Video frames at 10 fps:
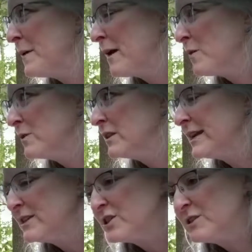our
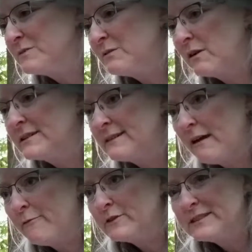relationship to
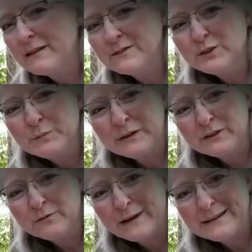ourself, which sounds a little bit
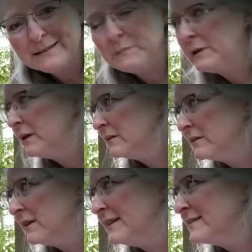crazy, but
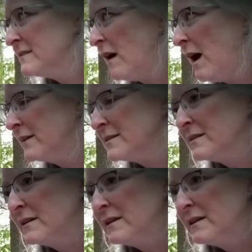it's not
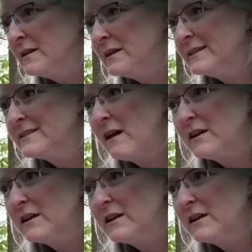a